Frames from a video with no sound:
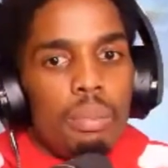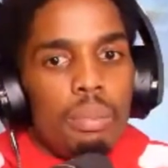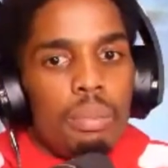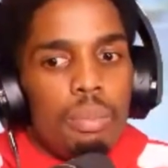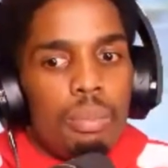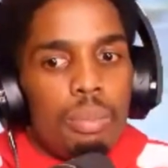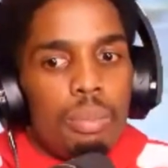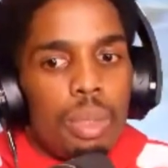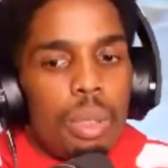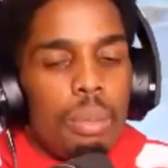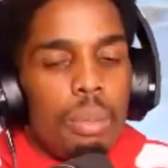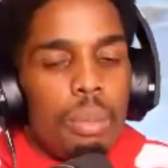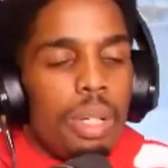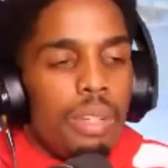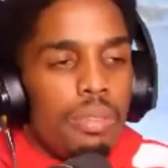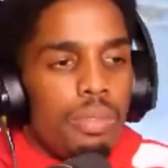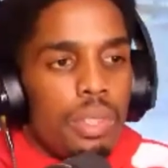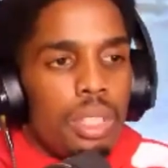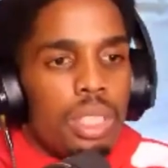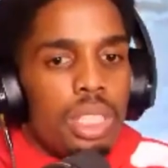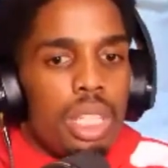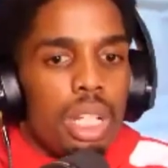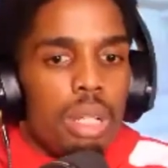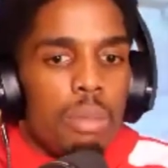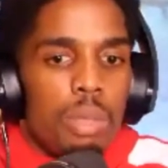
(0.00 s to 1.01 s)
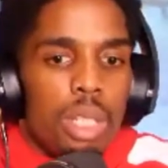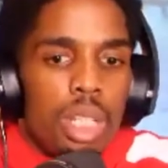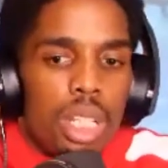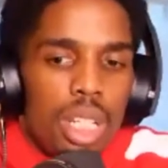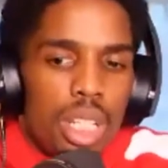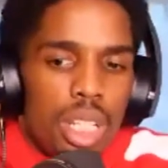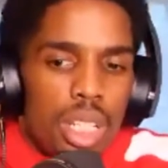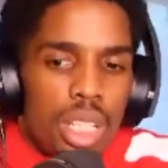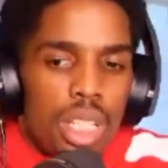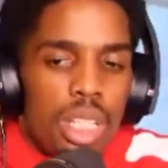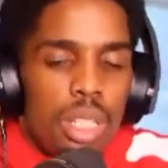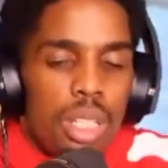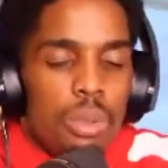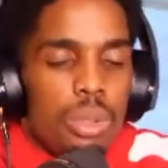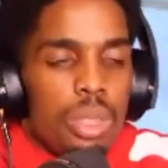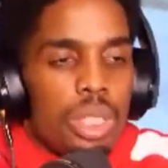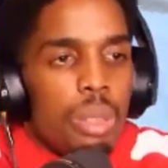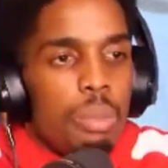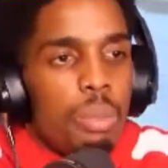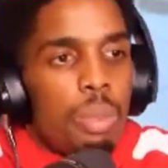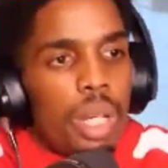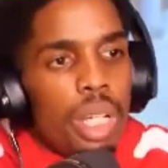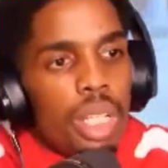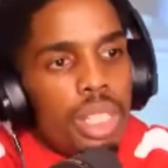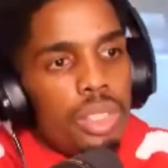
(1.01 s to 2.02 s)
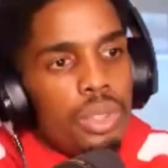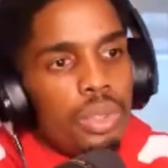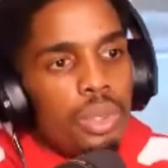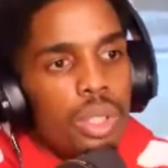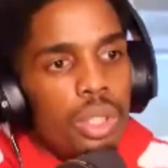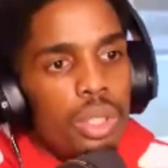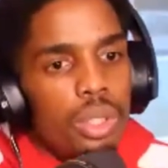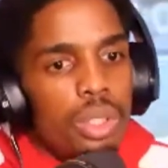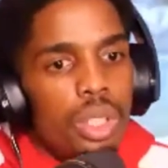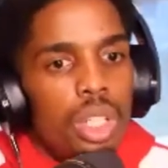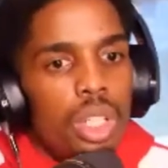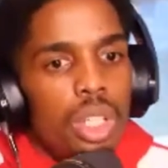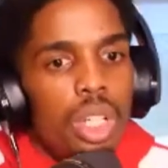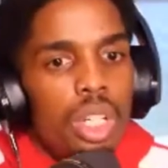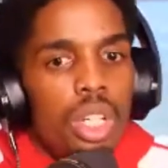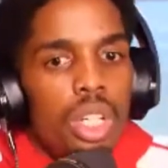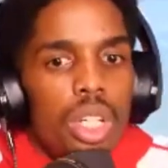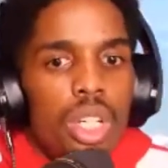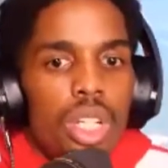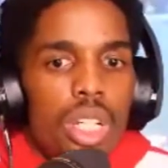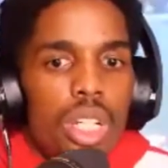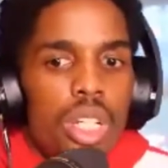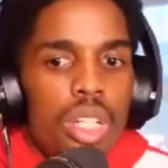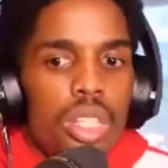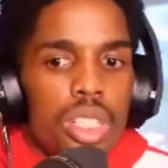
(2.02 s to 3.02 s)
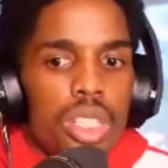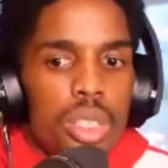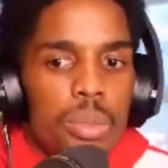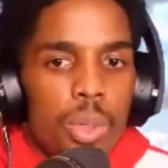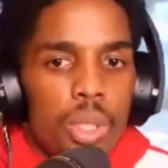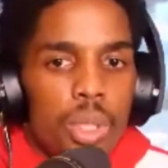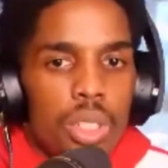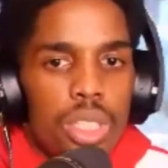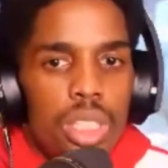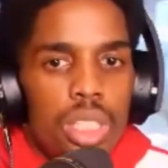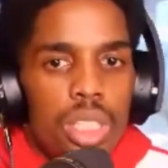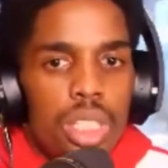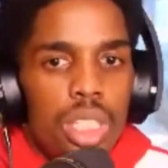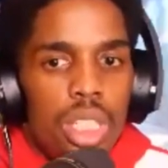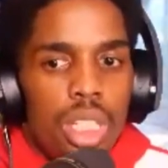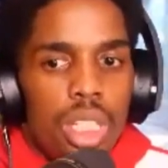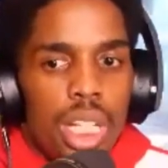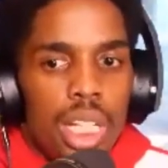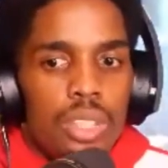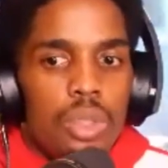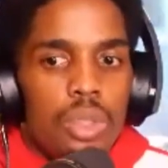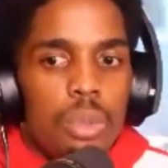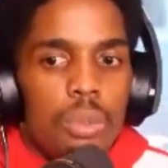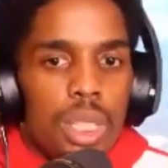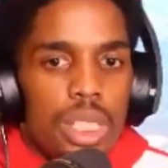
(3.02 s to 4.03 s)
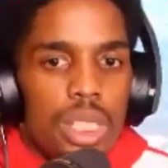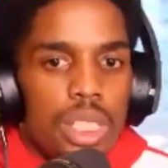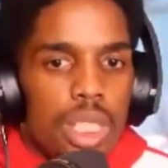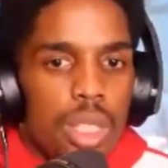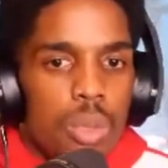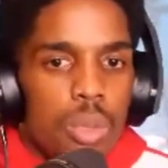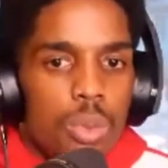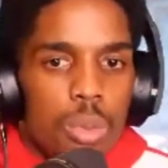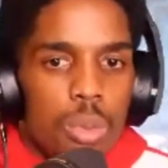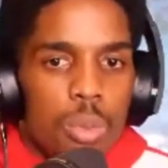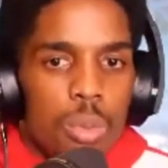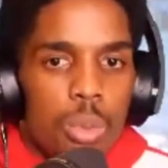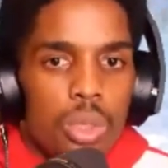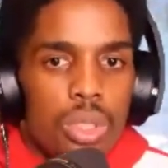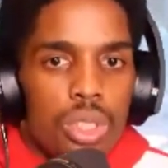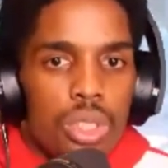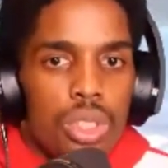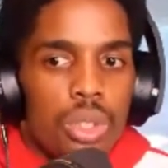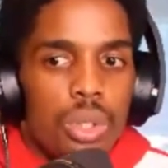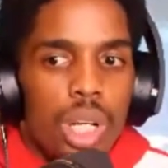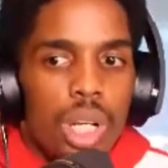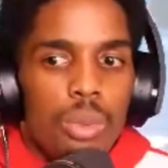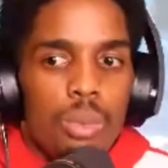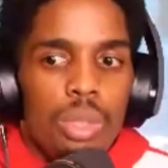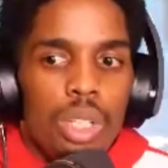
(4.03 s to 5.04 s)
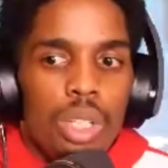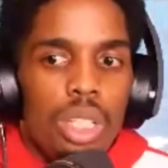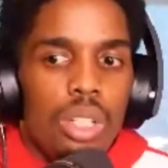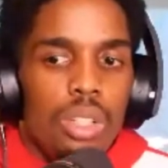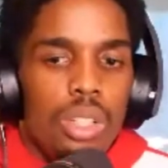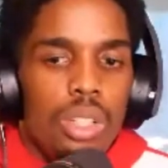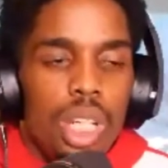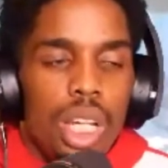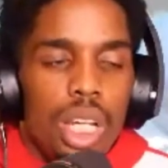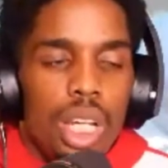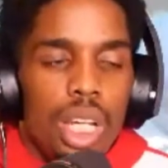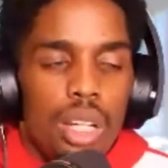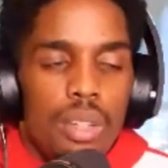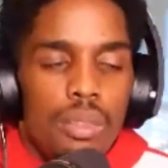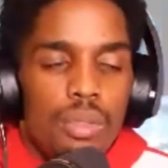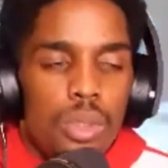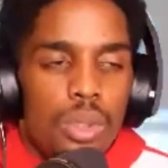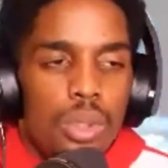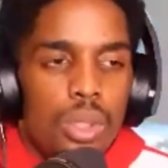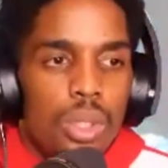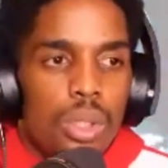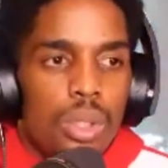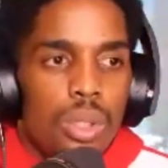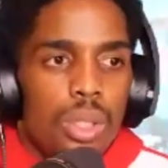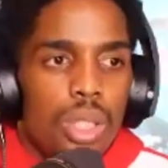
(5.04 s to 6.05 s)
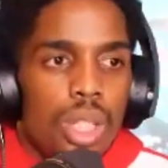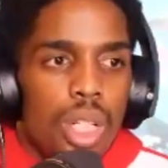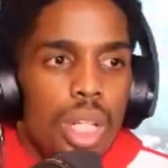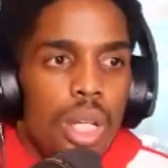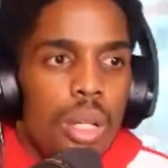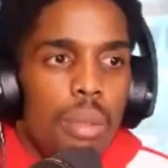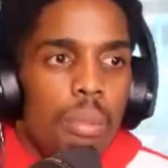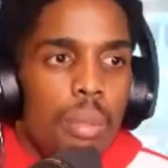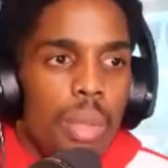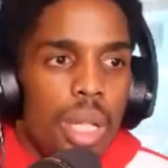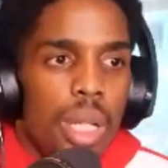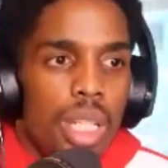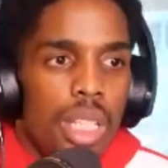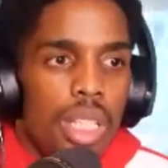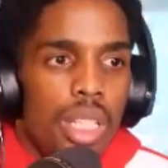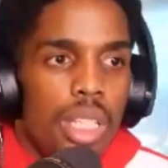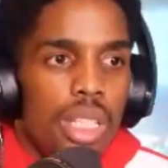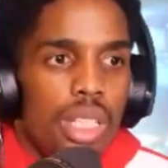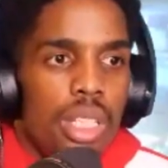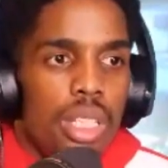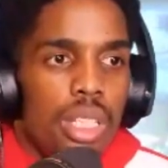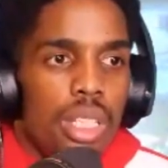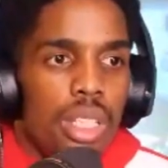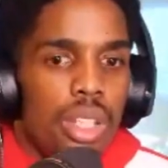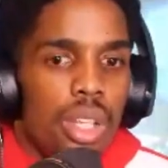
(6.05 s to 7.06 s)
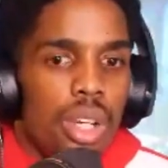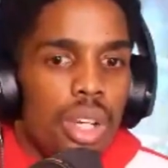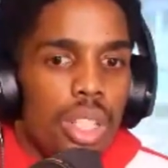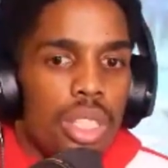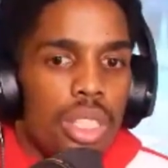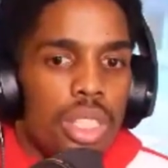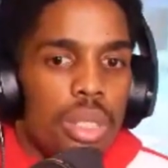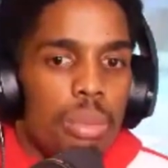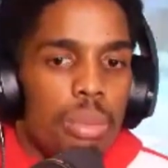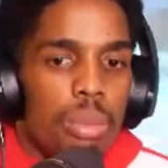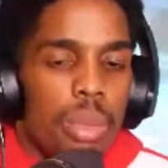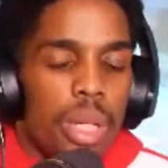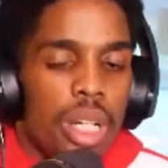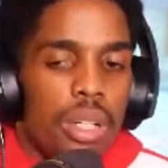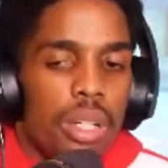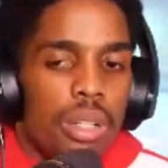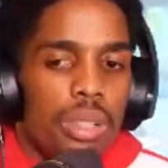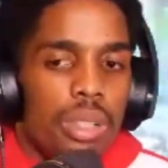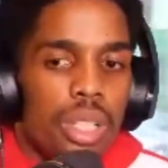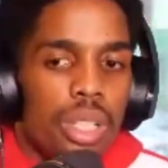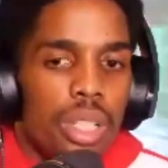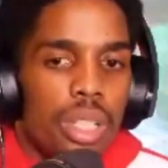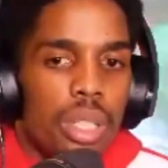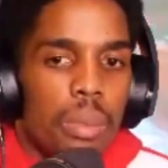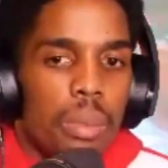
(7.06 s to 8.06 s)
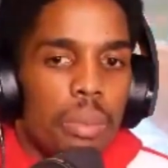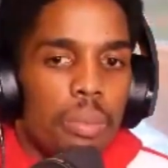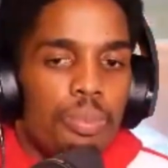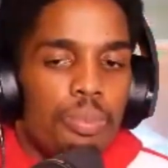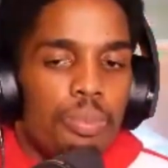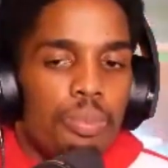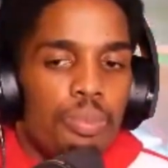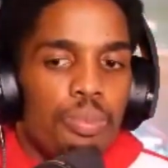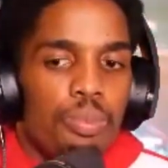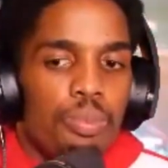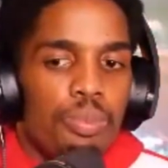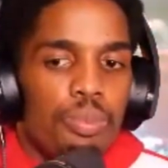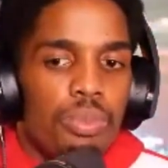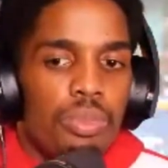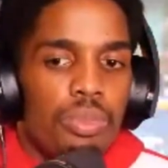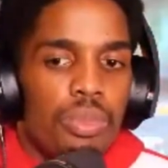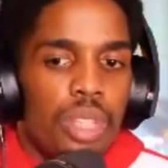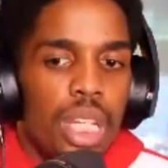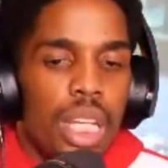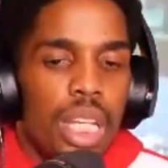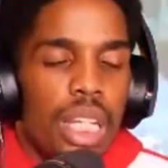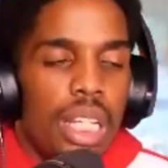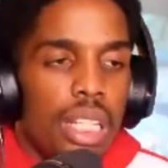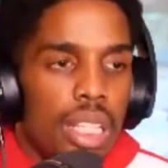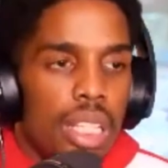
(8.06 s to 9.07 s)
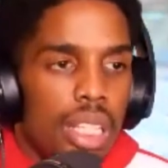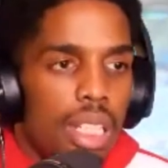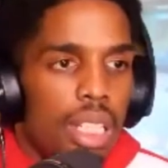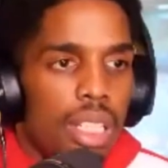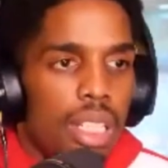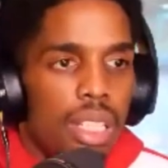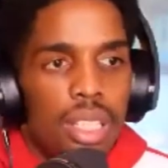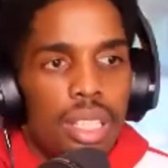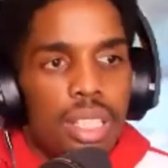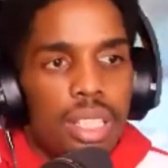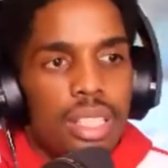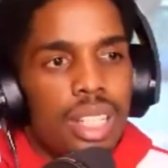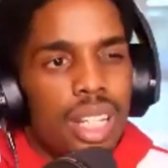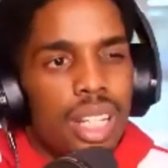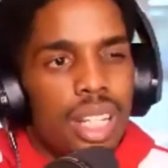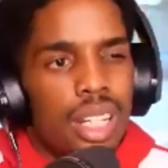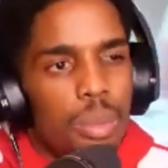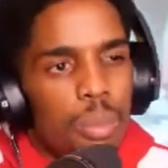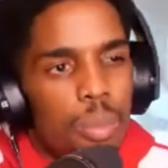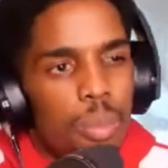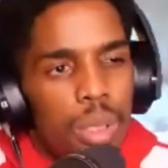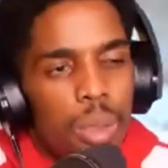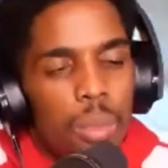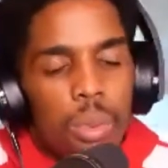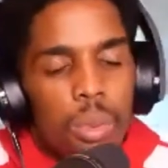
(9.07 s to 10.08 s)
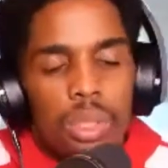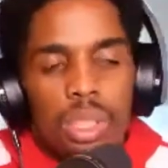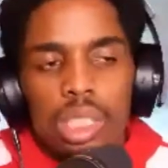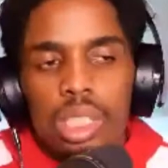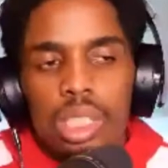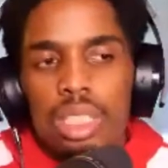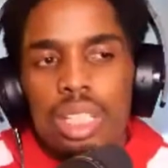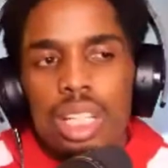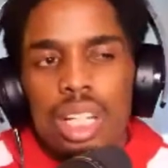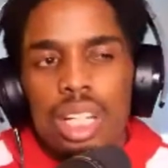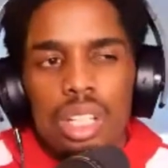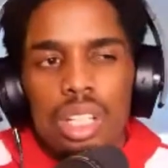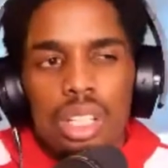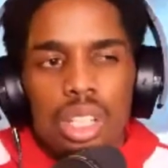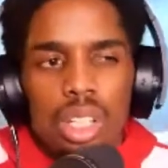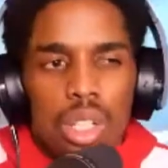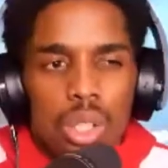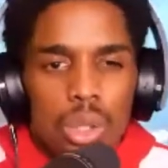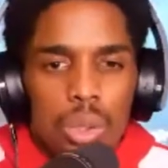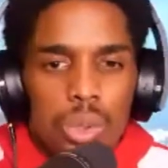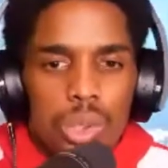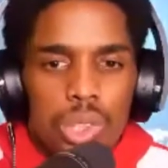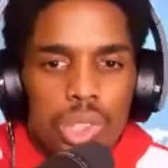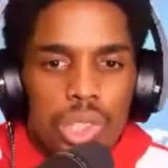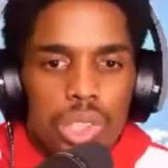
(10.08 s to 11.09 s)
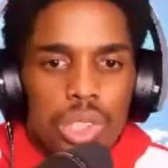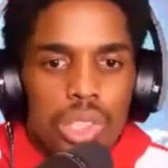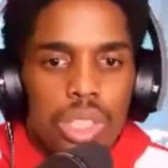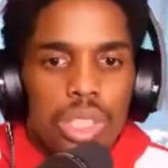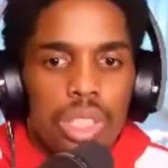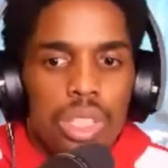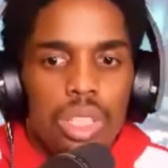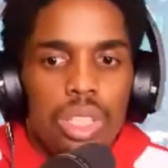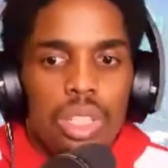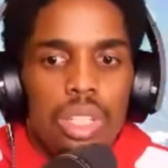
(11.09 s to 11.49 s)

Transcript: but my first time in Italy was in Pesaro in a small city. That's where my son was born. So I really only have, you know, mainly good thoughts about um, Italy, the Italian people, the Italian culture.